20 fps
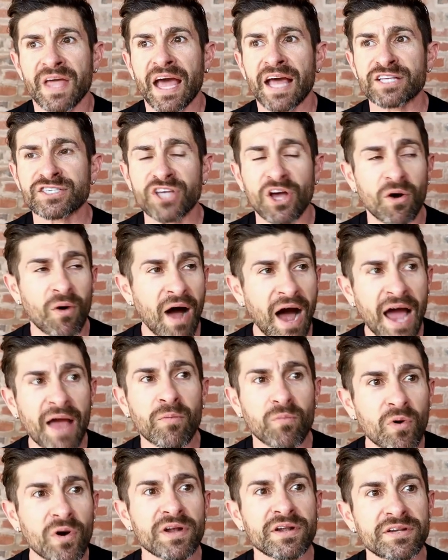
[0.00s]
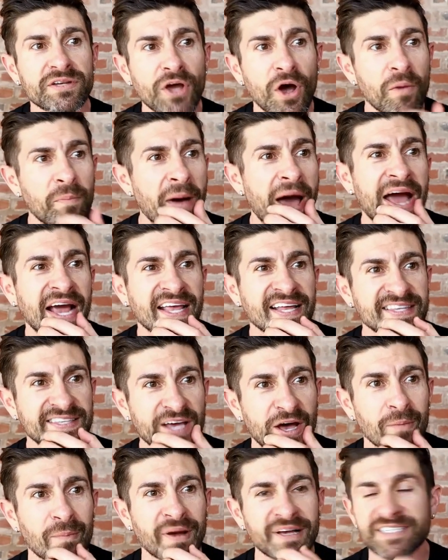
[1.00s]
And so I would go back and
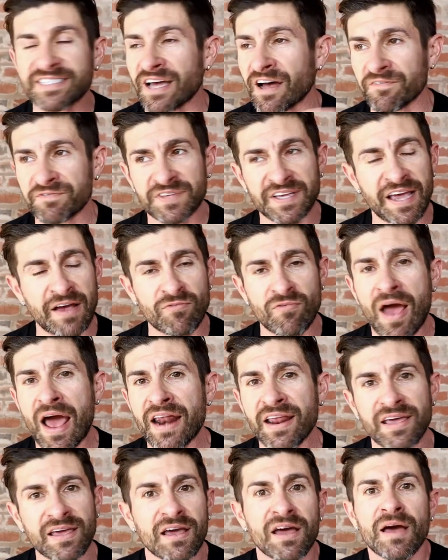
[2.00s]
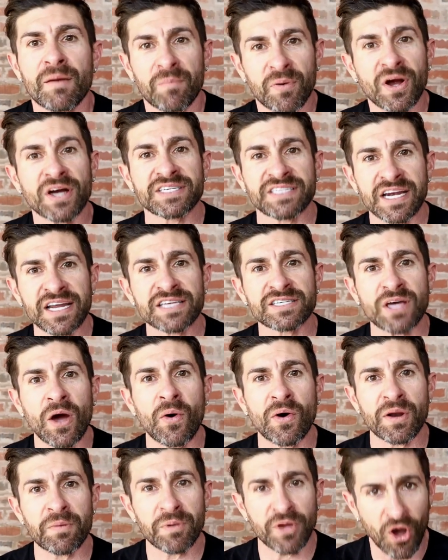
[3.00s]
tell myself to get ready, because it is
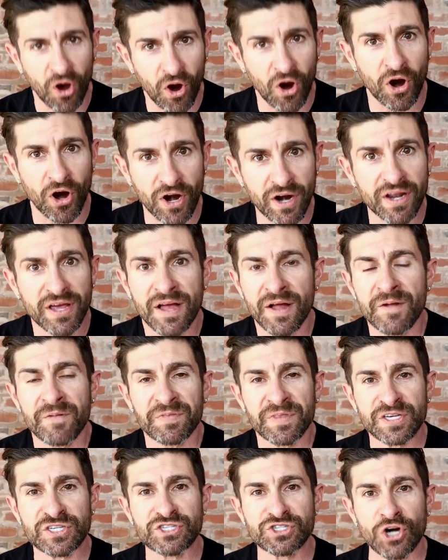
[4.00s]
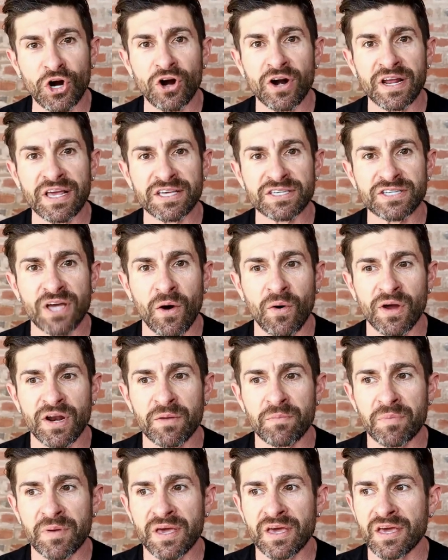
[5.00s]
going to be hard. This journey is going
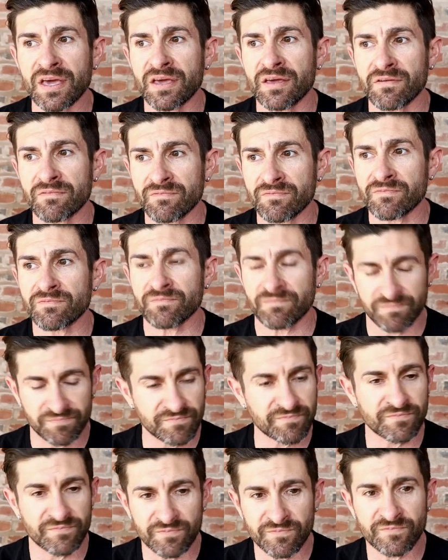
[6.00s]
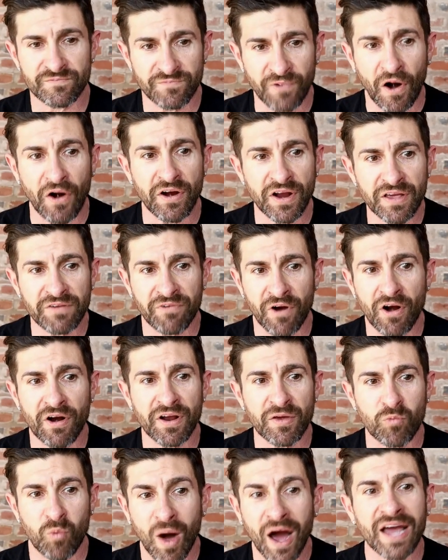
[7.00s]
to be very,
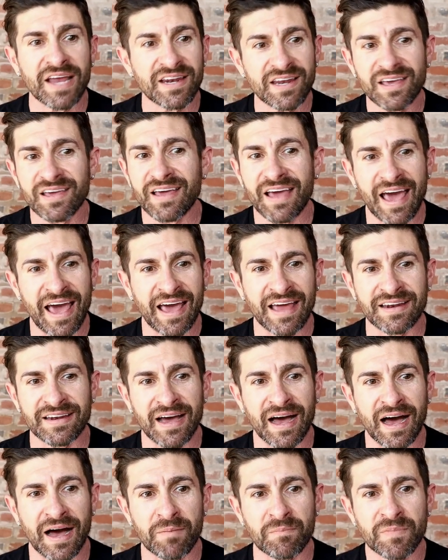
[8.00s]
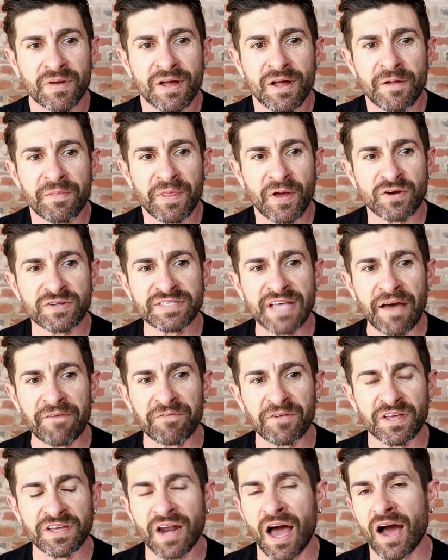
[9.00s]
very windy, and there's
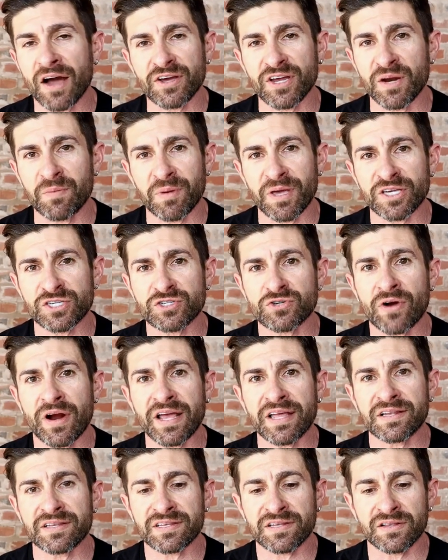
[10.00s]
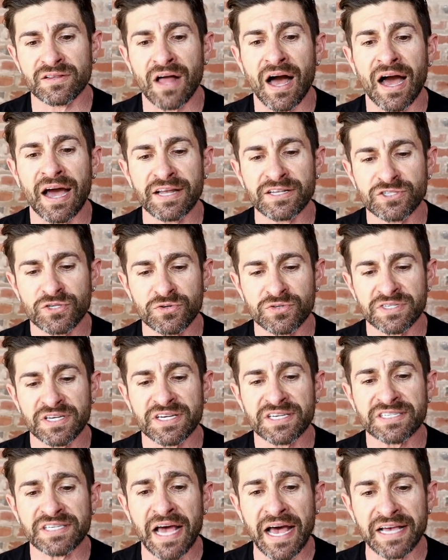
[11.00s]
definitely not going to be a straight line to
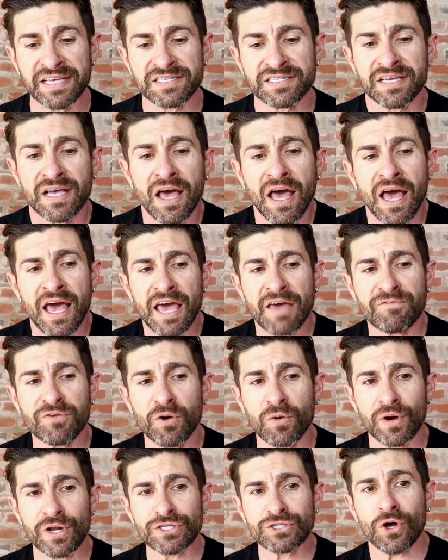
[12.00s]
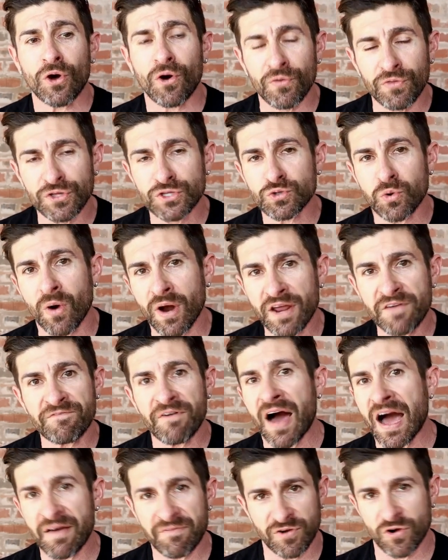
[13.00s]
success. If you would have told the
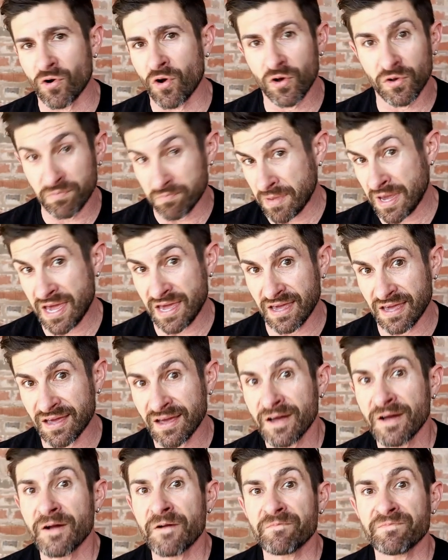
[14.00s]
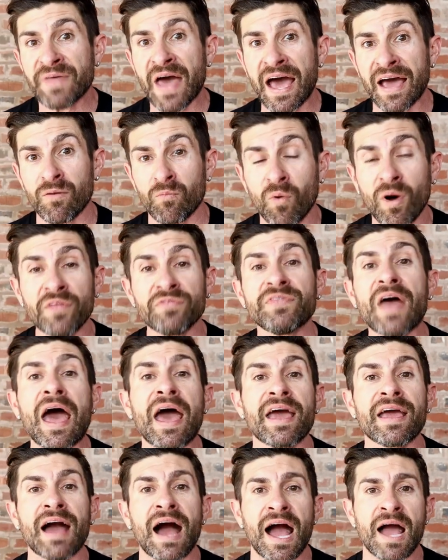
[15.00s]
25-year-old me that one
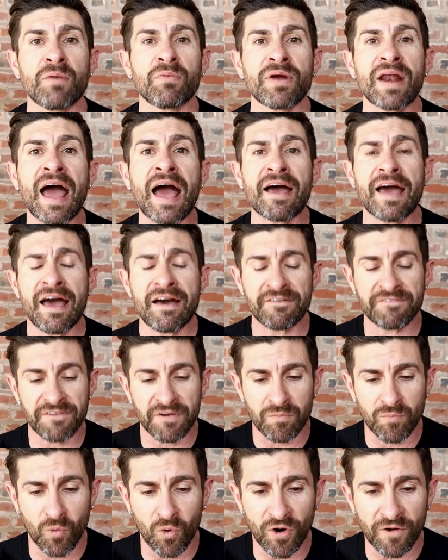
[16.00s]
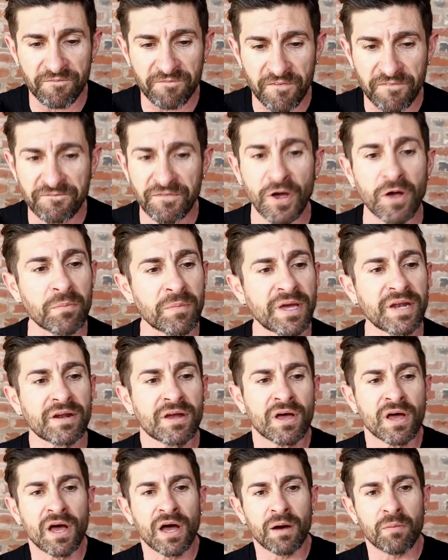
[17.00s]
day I would have more fulfillment,
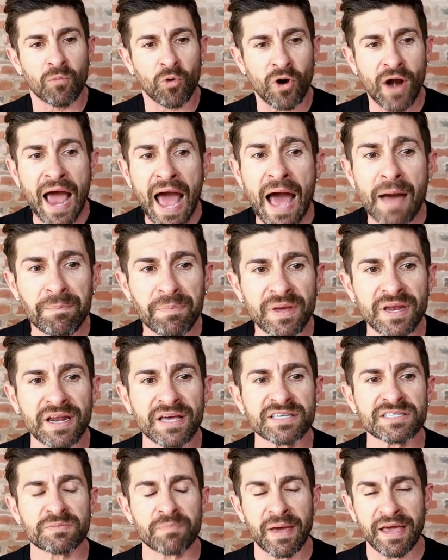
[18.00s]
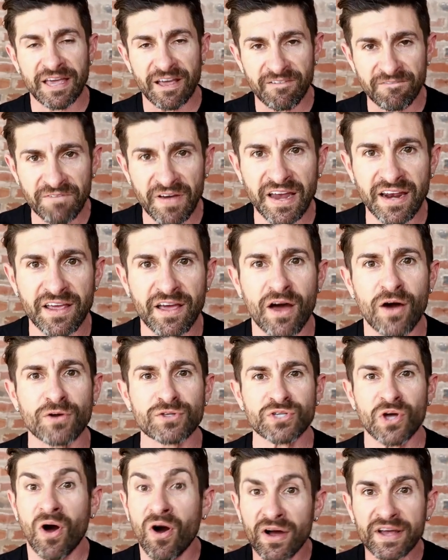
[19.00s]
more happiness, making video,
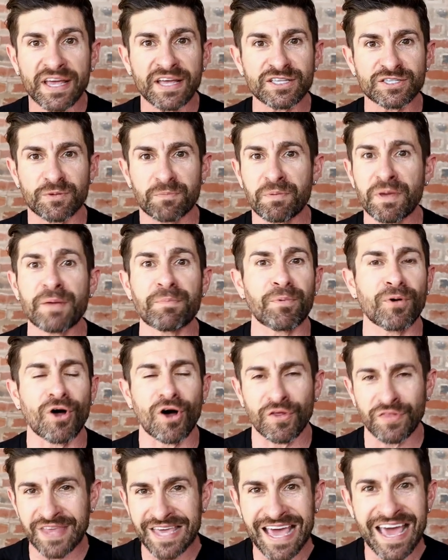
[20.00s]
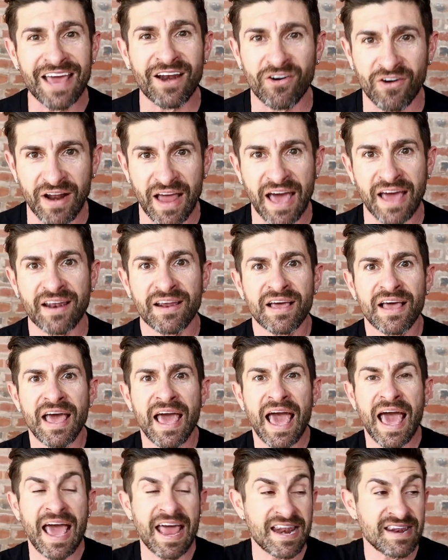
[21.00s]
talking to people on the internet,
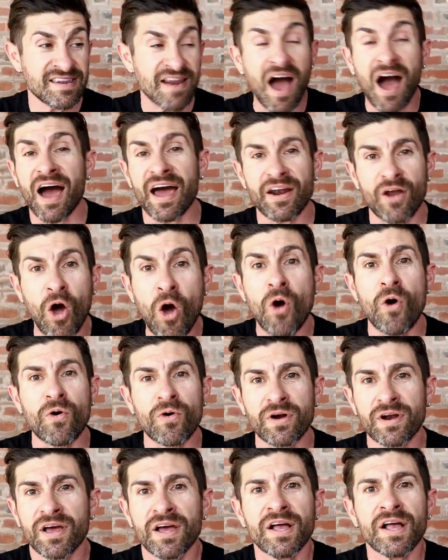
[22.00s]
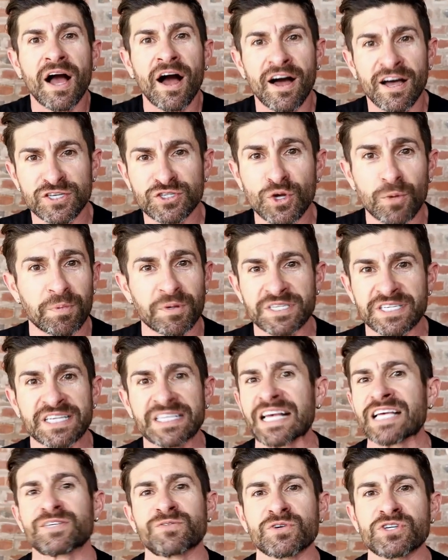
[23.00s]
and not own a super
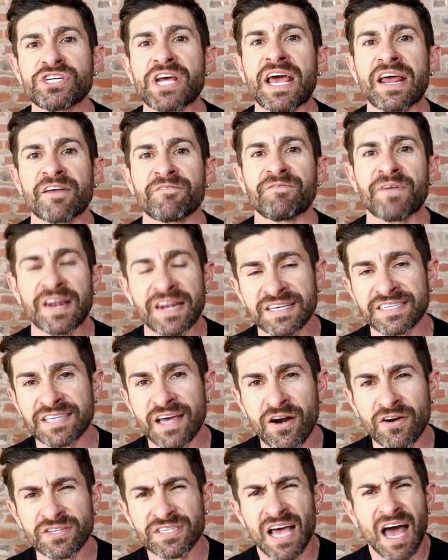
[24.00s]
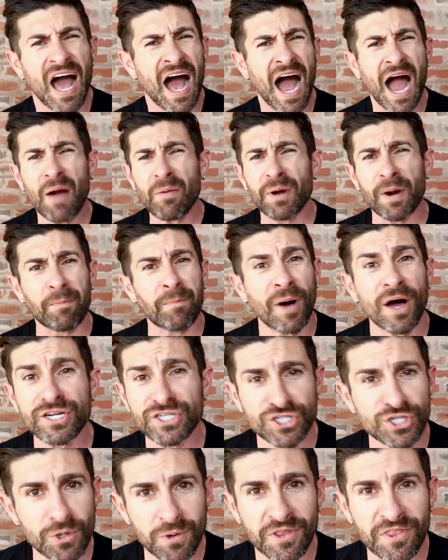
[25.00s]
successful chain of fitness centers, I would have
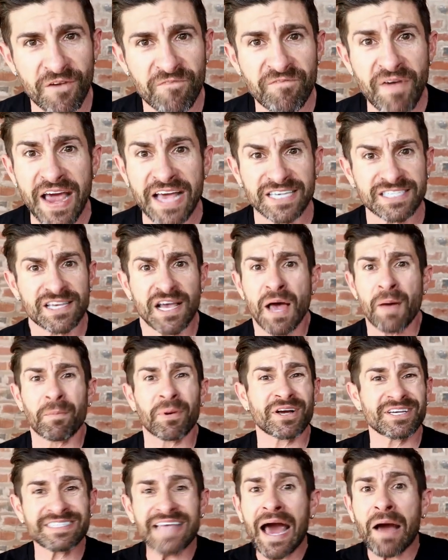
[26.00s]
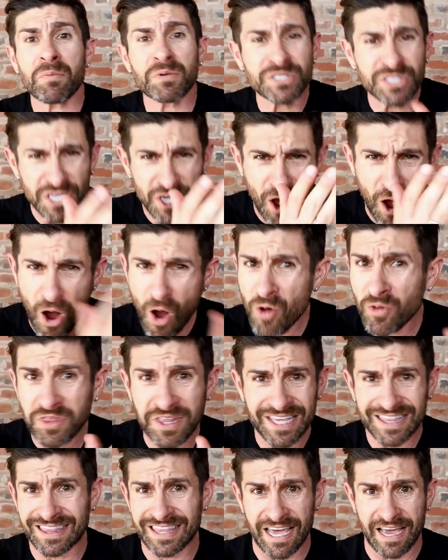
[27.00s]
punched you in the face, because that was the
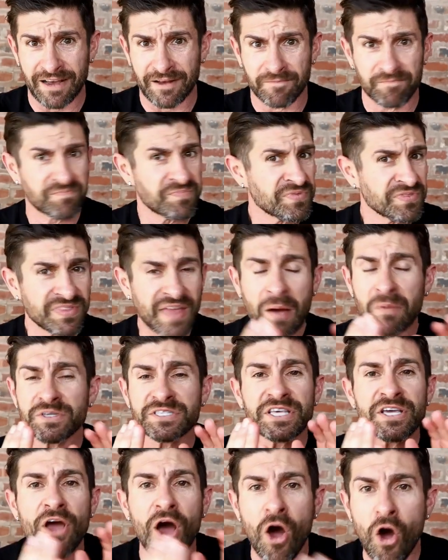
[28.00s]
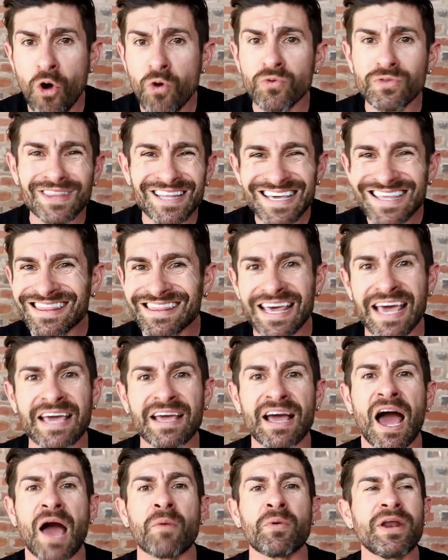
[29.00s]
only
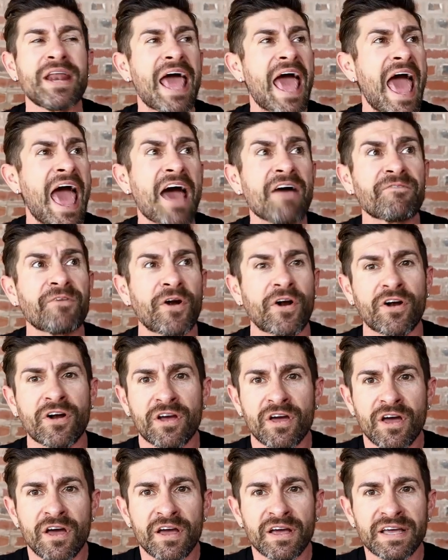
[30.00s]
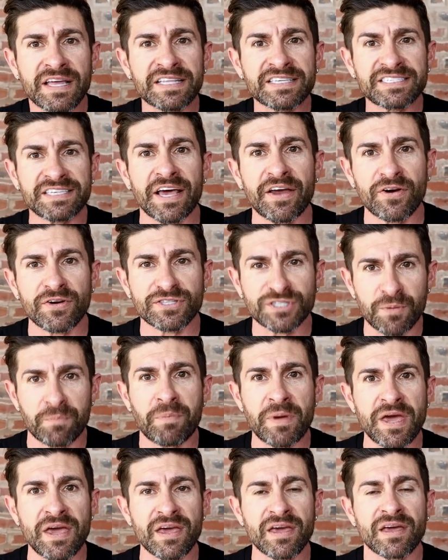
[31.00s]
thing I would ever consider to
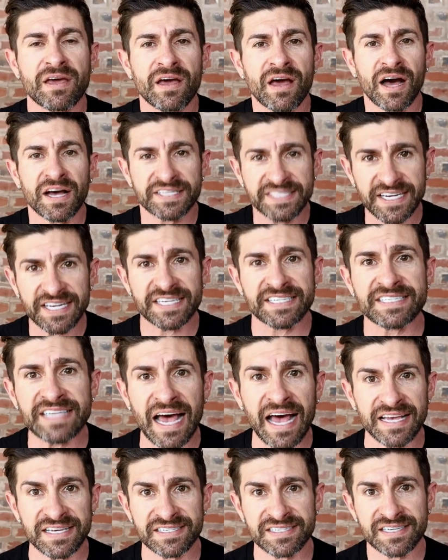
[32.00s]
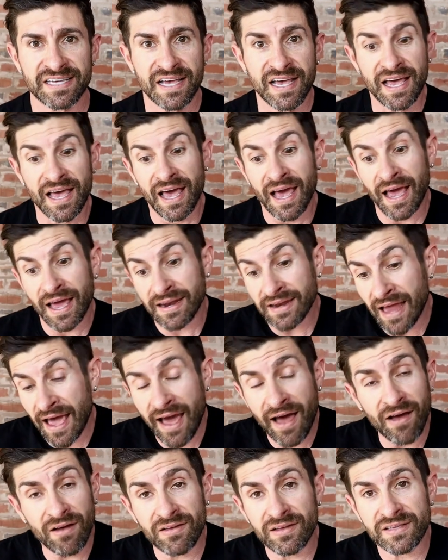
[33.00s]
be a success. And
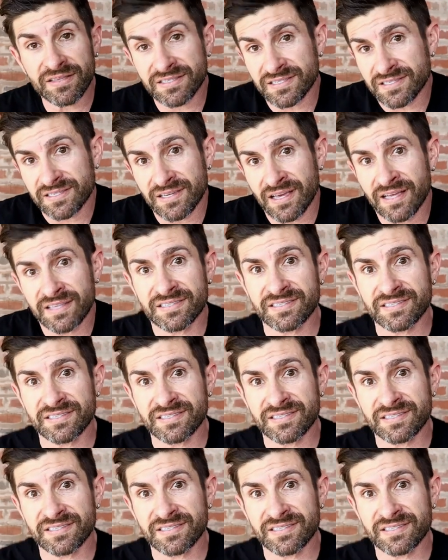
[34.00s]
now it's